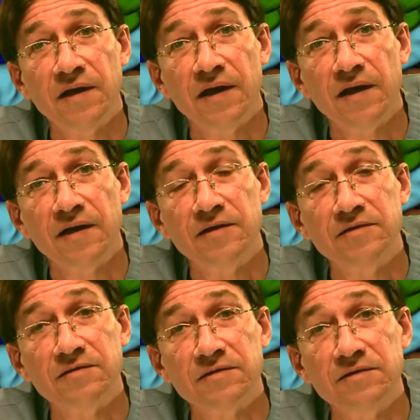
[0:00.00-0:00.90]

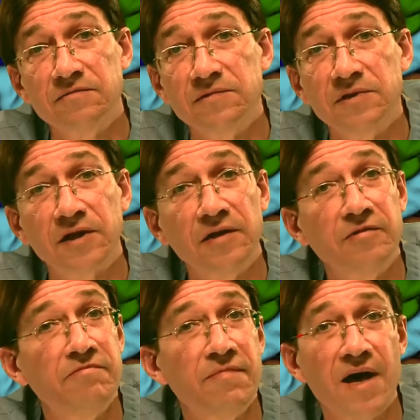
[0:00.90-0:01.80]
And you
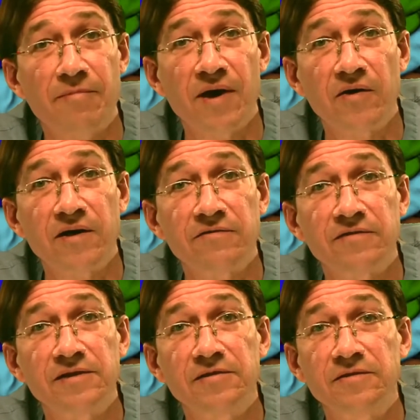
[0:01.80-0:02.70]
can map out
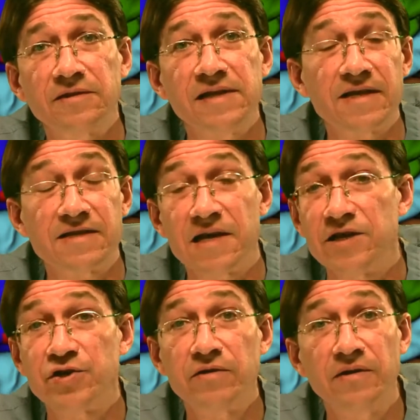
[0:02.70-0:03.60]
every
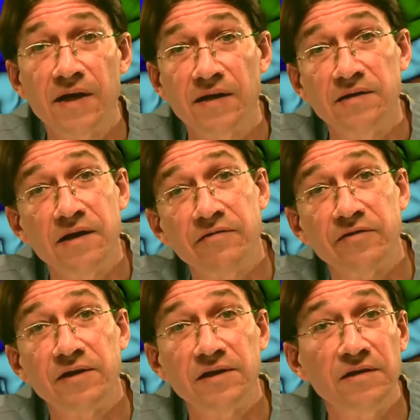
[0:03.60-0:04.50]
sensation and
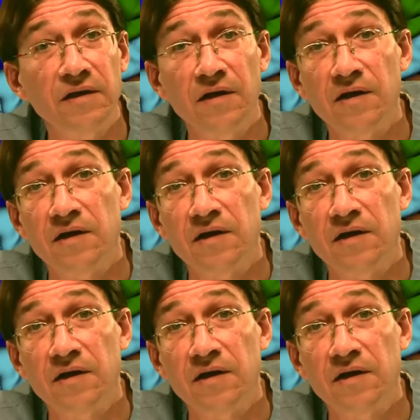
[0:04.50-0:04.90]
every